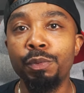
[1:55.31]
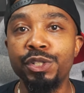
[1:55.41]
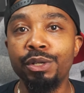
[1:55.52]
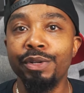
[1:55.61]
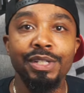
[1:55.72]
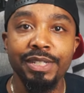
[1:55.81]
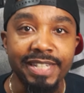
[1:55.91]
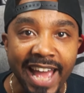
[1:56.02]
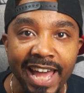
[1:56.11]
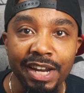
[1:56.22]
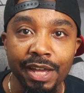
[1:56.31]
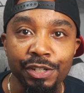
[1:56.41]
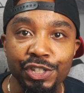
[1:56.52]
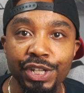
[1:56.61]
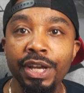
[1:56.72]
with serious dad
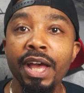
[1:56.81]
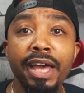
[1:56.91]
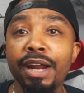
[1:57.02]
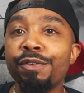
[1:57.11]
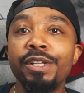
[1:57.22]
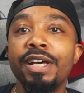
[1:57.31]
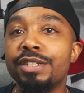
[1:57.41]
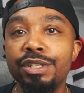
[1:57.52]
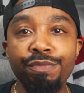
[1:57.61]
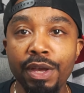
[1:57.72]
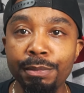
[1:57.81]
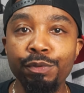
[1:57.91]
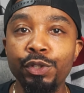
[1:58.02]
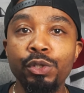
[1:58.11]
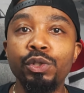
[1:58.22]
energy, and I realized this family
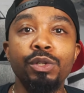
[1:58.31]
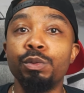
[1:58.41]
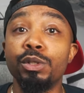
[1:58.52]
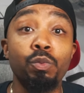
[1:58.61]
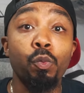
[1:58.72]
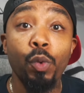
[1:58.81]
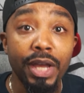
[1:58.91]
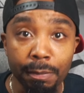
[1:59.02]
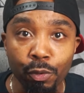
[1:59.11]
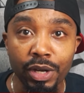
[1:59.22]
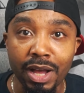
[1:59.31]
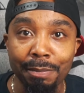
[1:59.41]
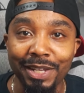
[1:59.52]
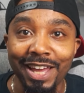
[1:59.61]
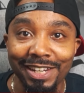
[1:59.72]
reunion was way more
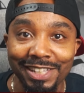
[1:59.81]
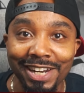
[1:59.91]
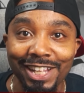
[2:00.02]
complicated than